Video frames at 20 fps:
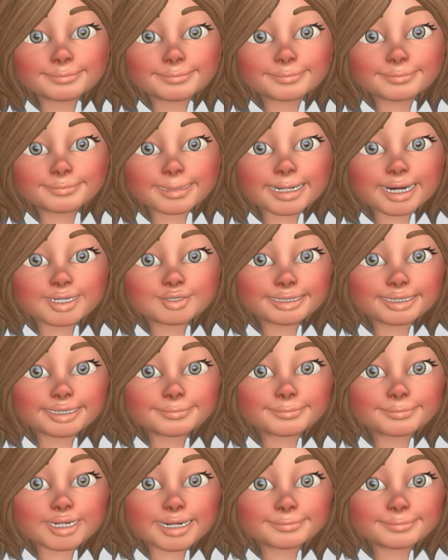the pigment
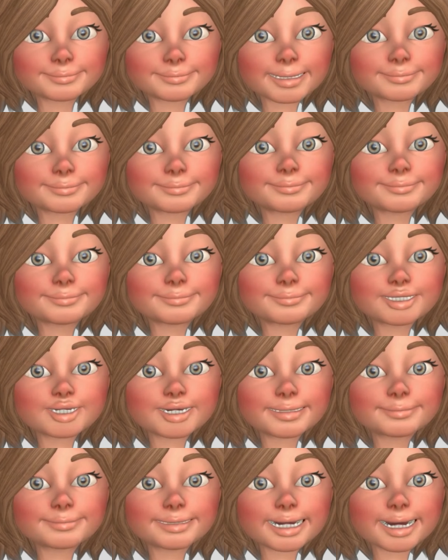was punctured by
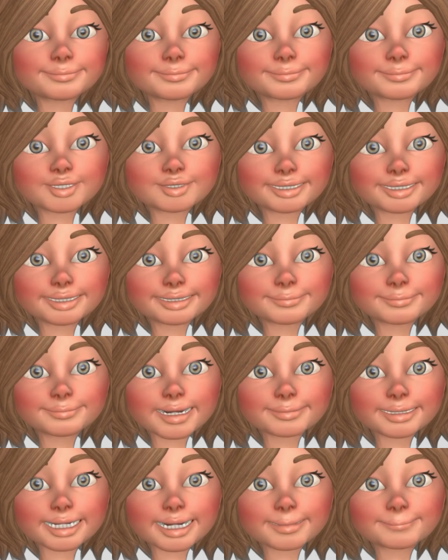using a tool in the
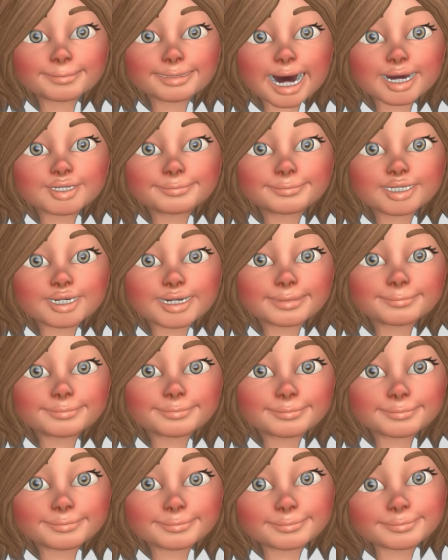form of a miniature
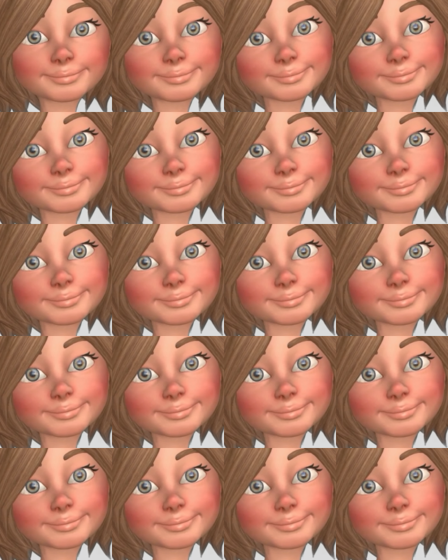rake.